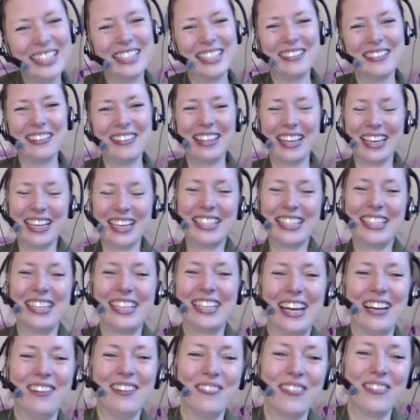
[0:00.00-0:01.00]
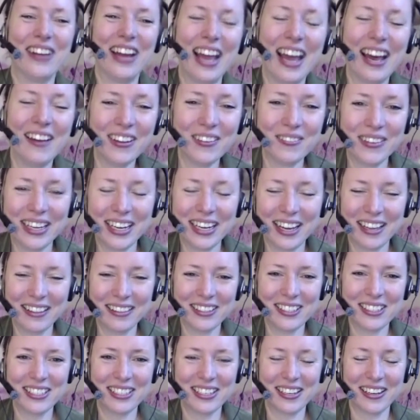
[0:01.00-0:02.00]
So thanks again for having
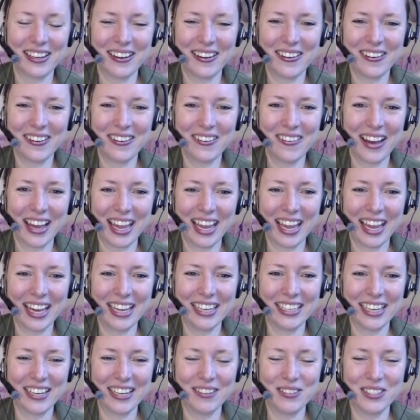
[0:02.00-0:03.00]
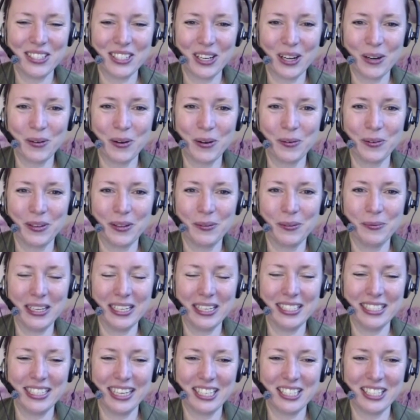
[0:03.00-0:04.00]
been on the show. And I'm sure we will
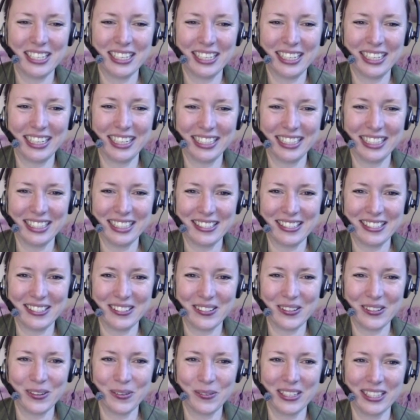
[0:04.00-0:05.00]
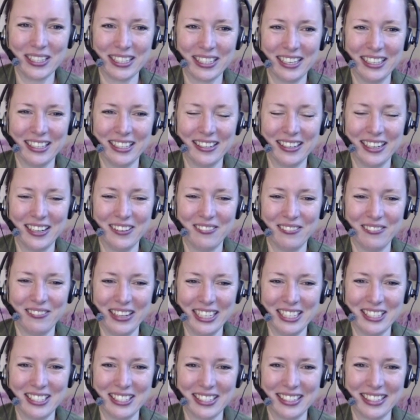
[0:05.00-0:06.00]
be in touch again soon with other
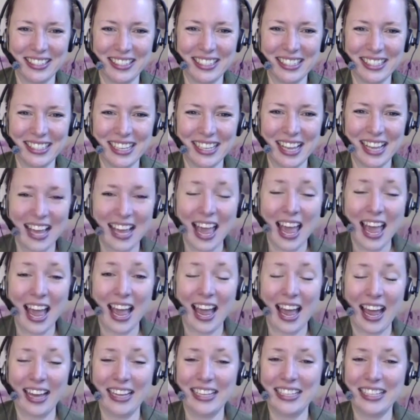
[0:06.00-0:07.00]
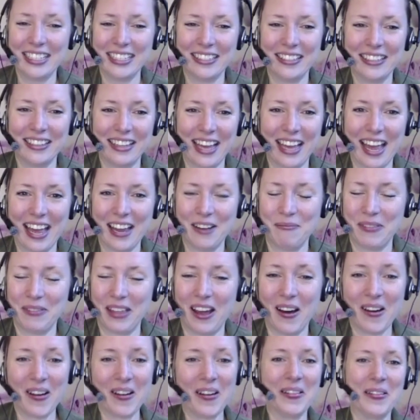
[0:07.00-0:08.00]
adventures. Until then,
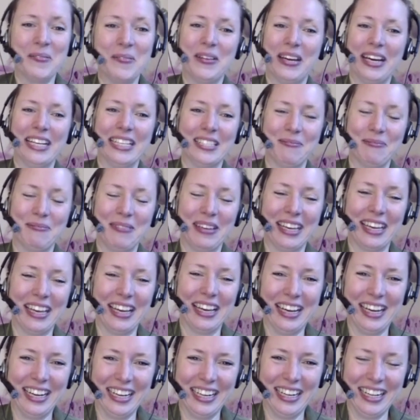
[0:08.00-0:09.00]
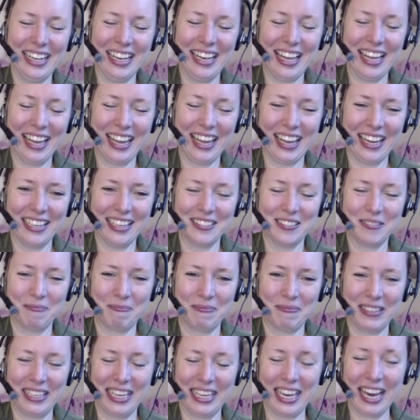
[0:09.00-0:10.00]
all the best, Michal. And
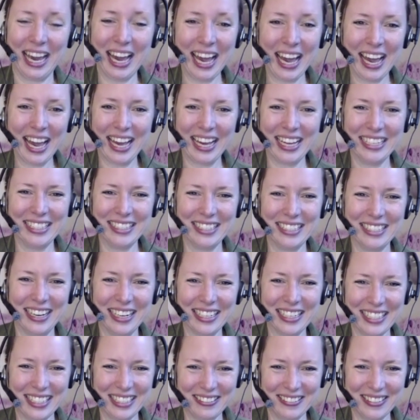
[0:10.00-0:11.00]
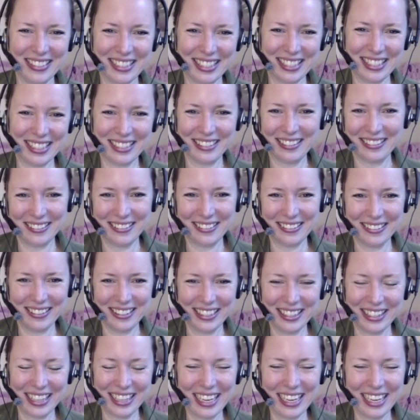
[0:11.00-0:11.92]
yeah, talk to you soon.